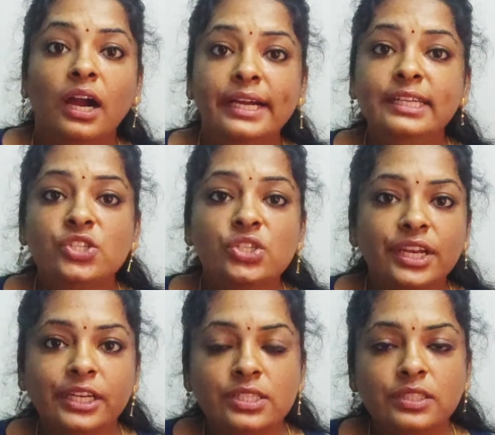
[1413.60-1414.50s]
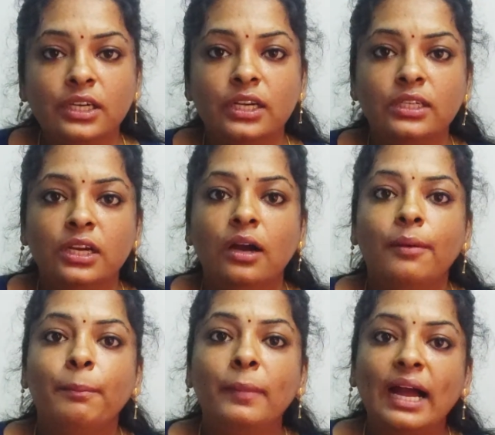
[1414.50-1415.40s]
It states that
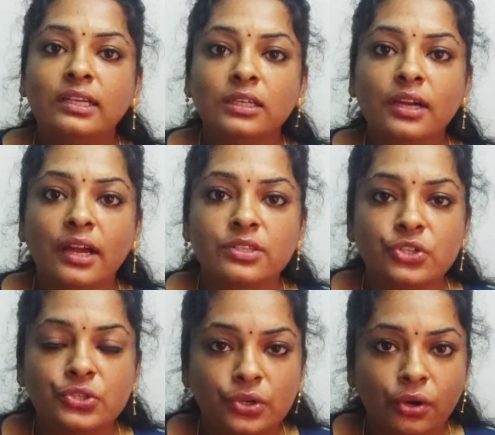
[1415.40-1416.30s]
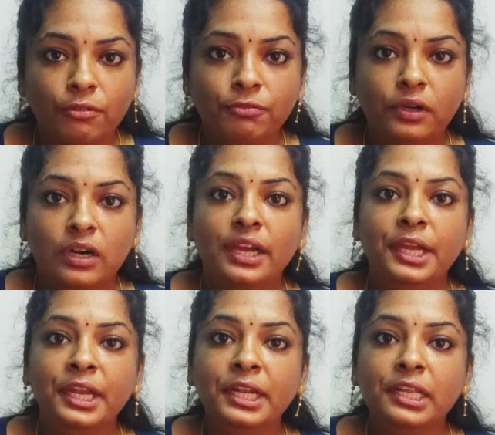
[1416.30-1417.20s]
matter consists of
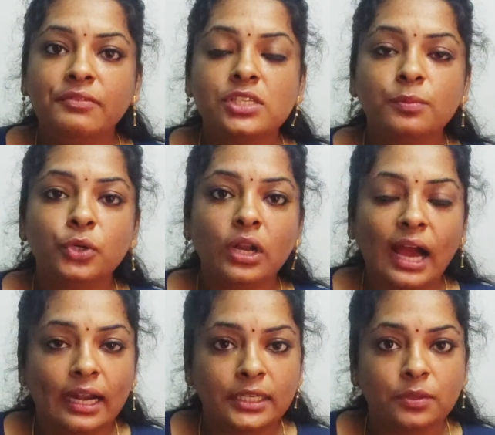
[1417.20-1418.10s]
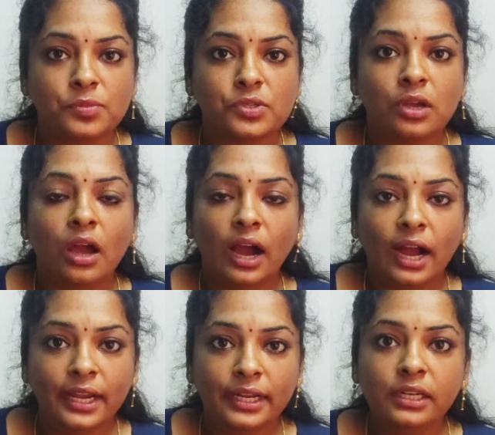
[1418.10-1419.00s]
indivisible atoms
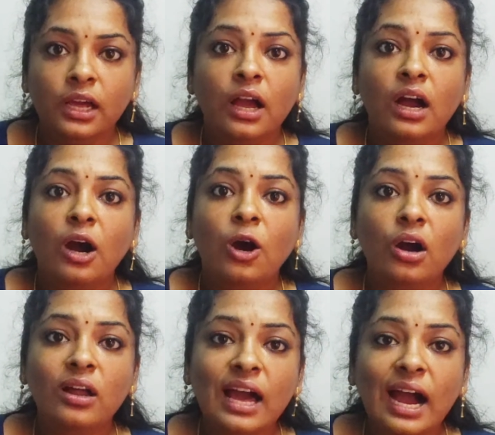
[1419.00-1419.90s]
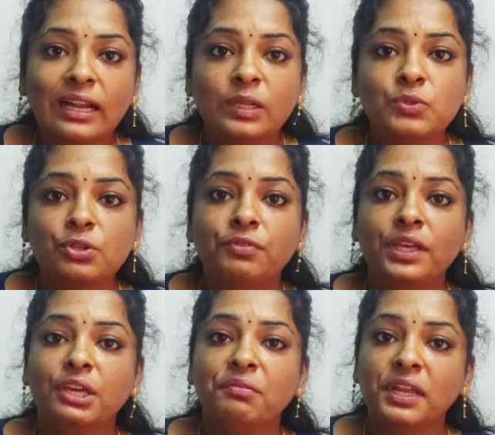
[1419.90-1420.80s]
and all atoms of a
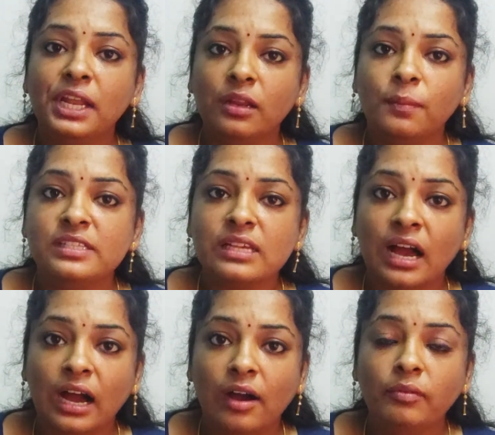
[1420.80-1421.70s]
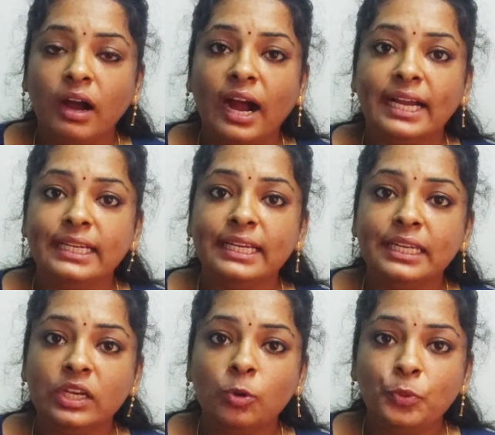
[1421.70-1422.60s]
given element have
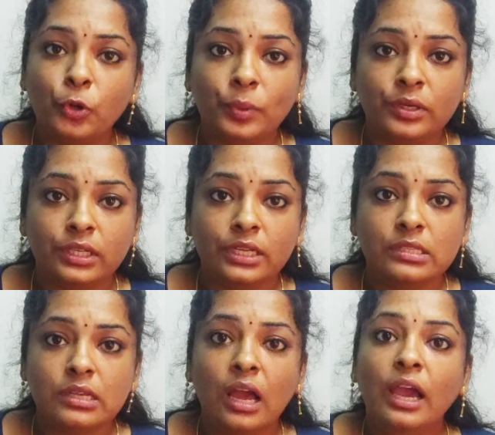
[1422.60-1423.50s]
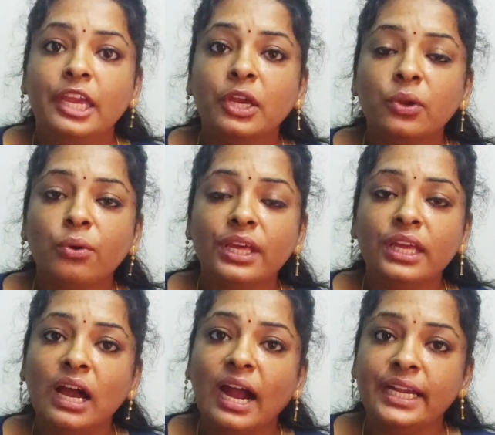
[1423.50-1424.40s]
identical properties
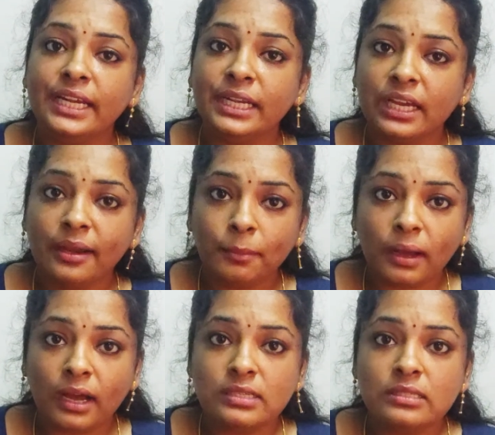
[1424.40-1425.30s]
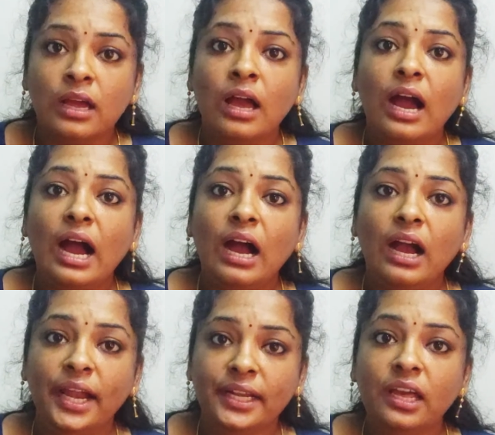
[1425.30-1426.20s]
including identical mass,
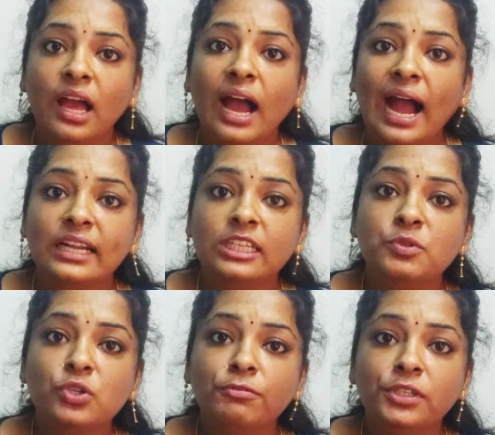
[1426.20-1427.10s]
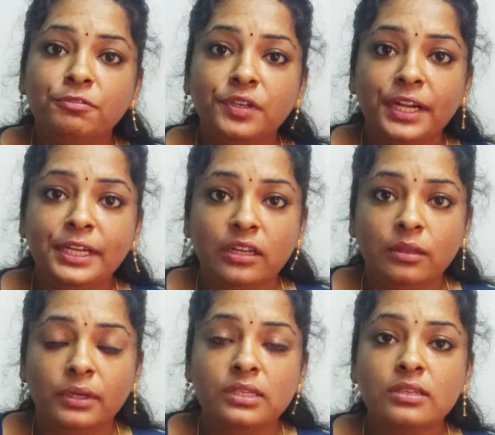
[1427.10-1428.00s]
and atoms of different
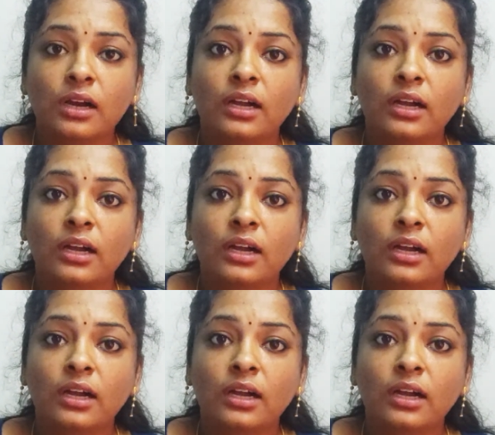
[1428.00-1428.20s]
elements